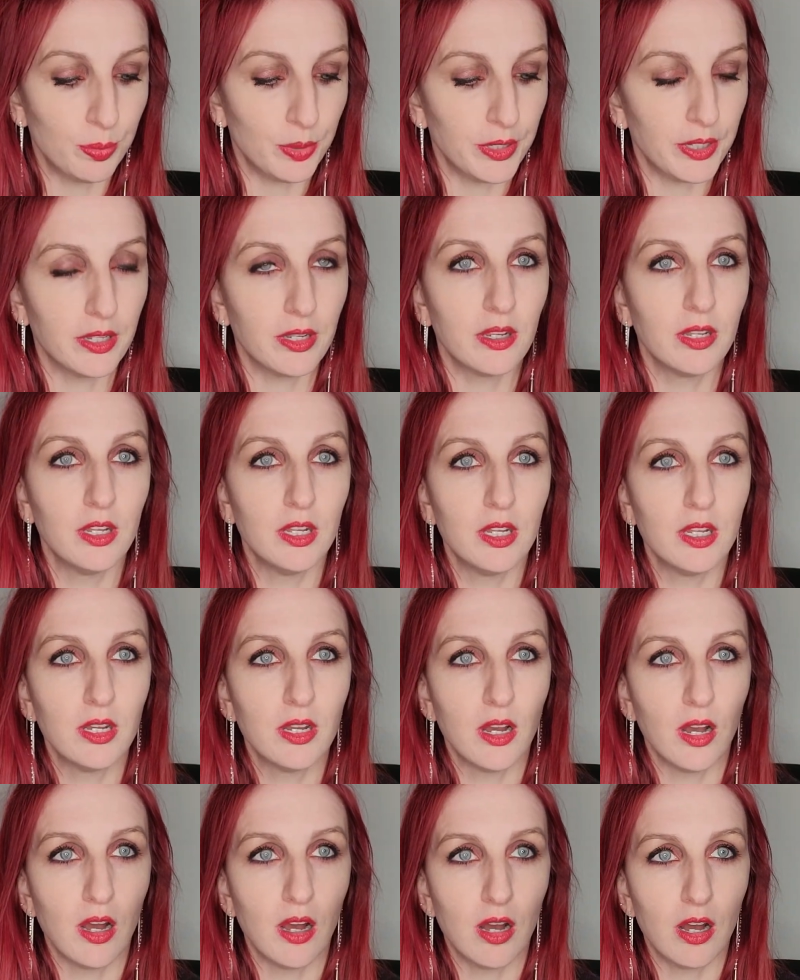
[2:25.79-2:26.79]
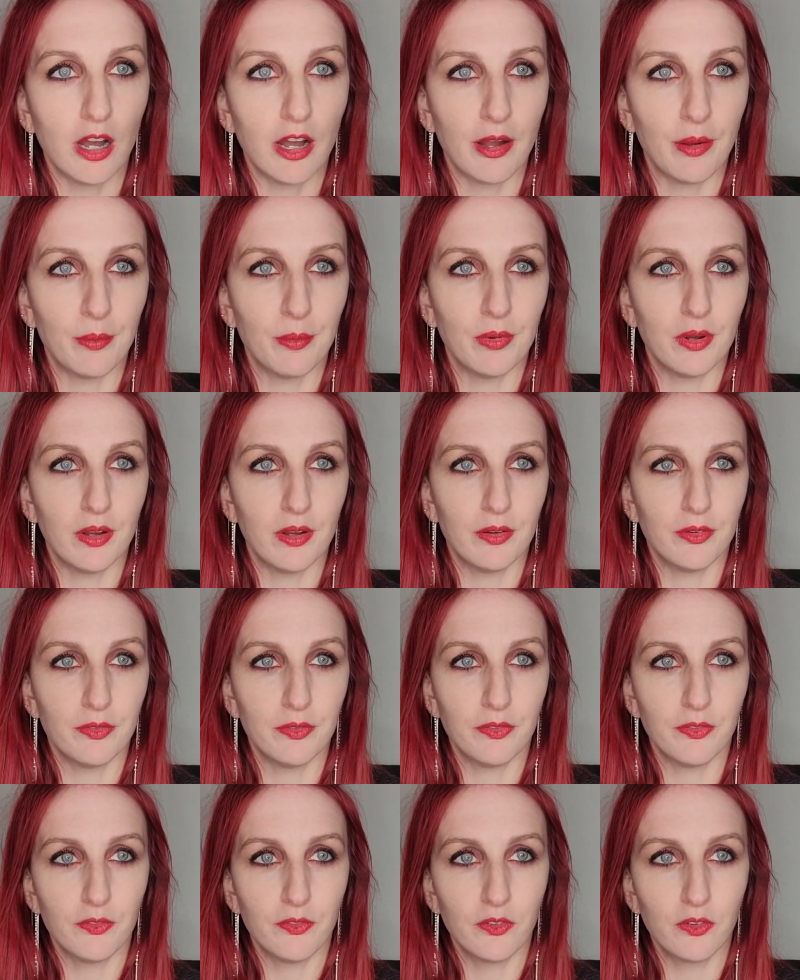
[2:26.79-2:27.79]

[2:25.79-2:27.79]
but of